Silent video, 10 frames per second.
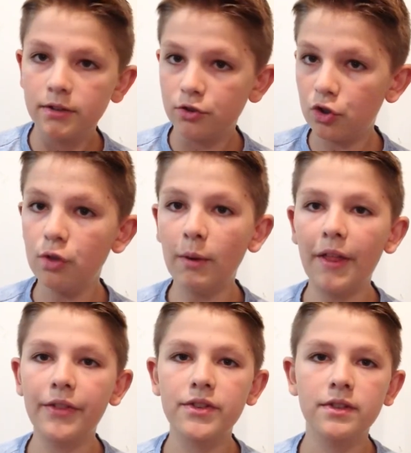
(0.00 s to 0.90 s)
2
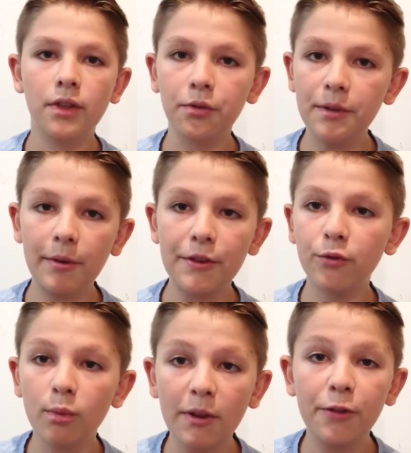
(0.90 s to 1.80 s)
months, 3 months,
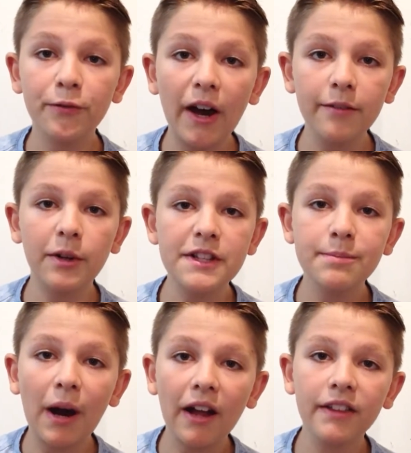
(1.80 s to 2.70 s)
4 months, 5 months,
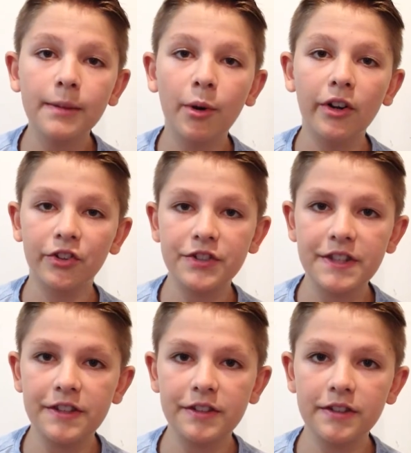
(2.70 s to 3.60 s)
piling upon your
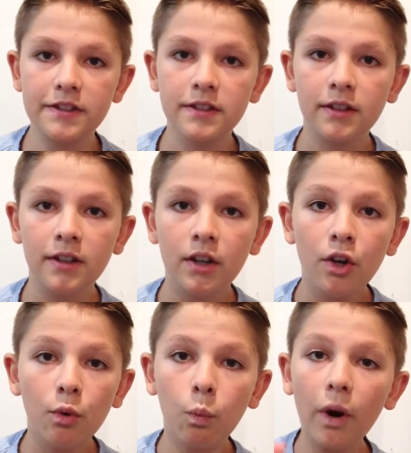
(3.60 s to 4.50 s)
seasons,
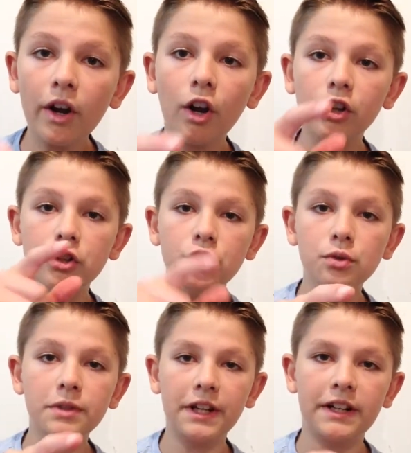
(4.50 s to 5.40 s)
what are
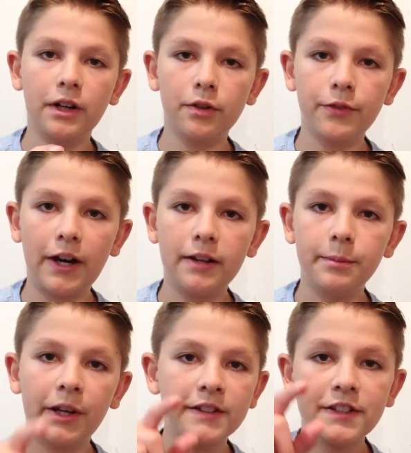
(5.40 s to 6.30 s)
you getting out of that?
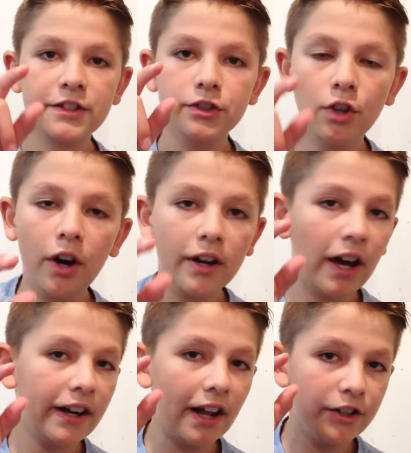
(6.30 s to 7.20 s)
Because it's not,
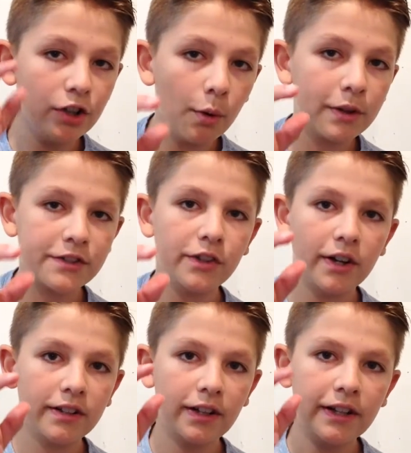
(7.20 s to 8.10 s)
and I know it's
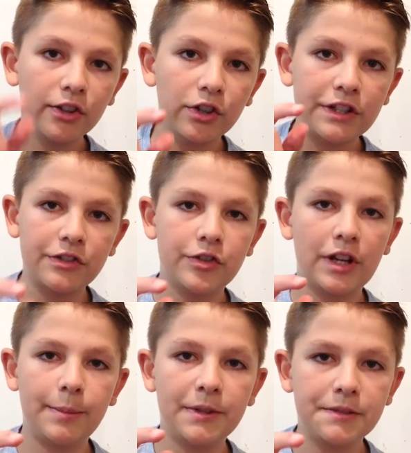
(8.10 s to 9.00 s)
not an increase in your
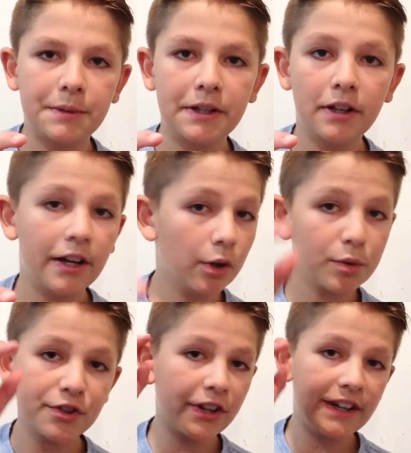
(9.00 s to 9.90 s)
typing speed. I know
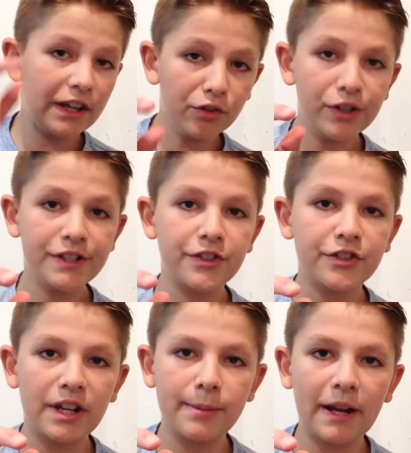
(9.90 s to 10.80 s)
it's not an increase in your
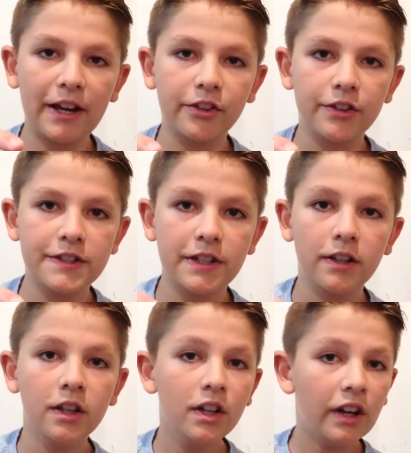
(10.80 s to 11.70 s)
typing
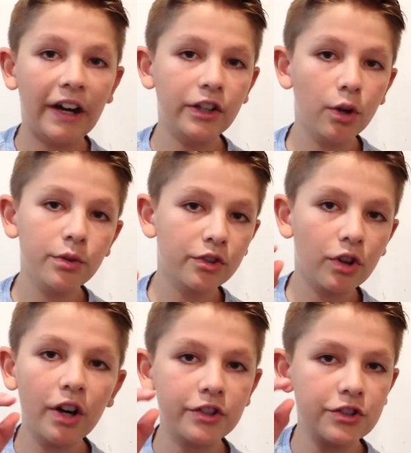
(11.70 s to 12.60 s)
accuracy. I know you're
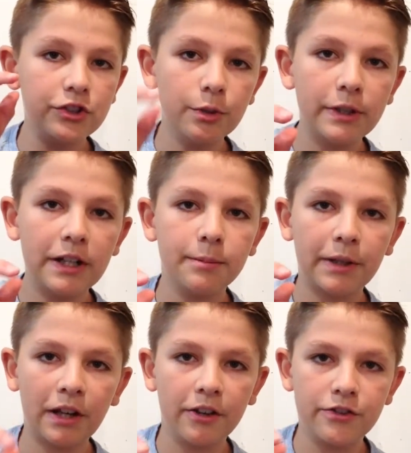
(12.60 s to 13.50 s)
not just doing it
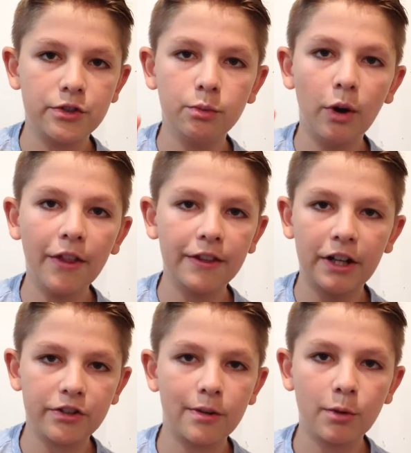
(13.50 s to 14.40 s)
because you want the
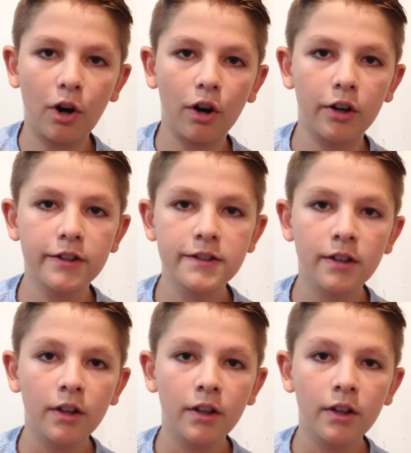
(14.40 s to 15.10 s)
Nitro Type cars.